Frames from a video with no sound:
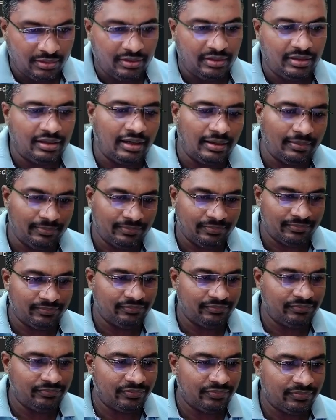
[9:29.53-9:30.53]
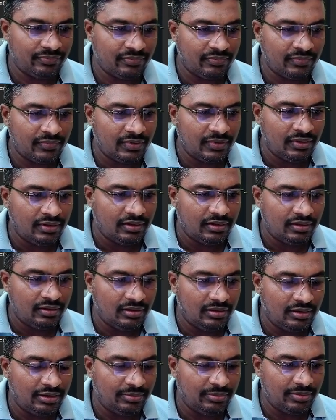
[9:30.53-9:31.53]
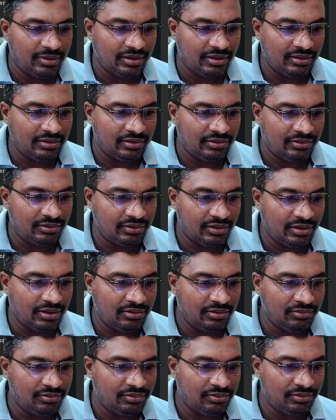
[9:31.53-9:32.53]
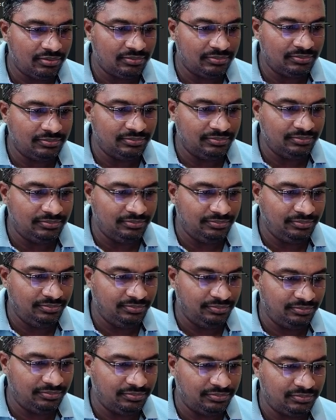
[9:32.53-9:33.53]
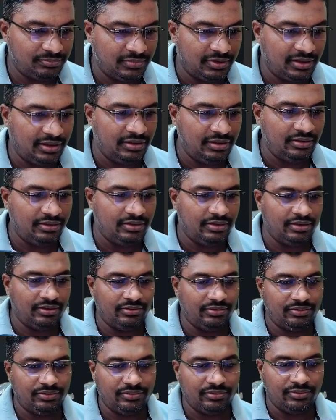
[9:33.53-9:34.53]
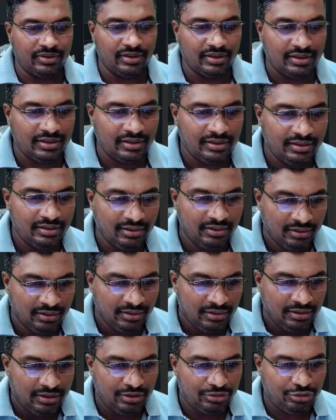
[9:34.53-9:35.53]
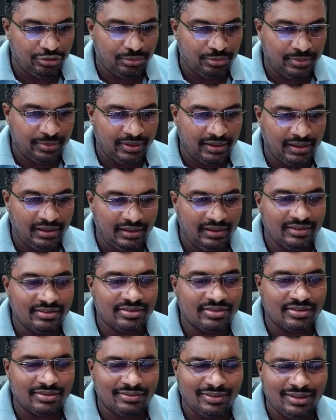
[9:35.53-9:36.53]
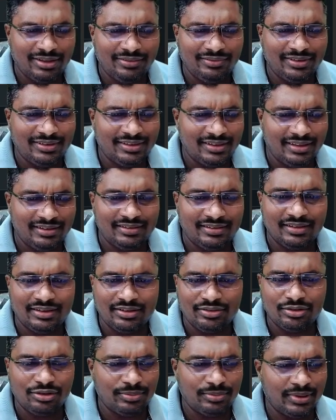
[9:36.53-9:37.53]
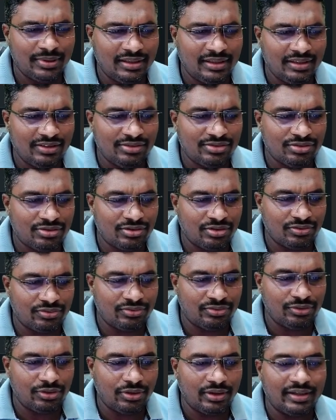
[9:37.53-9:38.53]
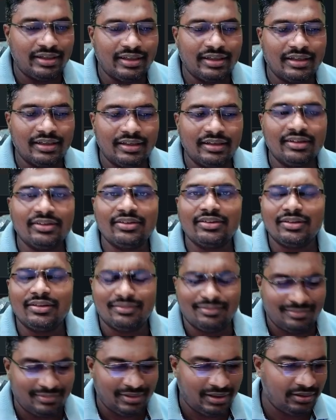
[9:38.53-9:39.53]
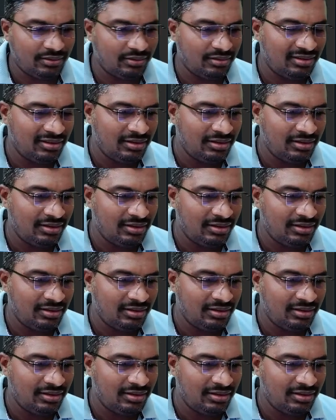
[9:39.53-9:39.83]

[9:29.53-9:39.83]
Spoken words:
Yeah, let me run this now, right? It is working. It should be a list. What we said is it should be a list of joining condition, right?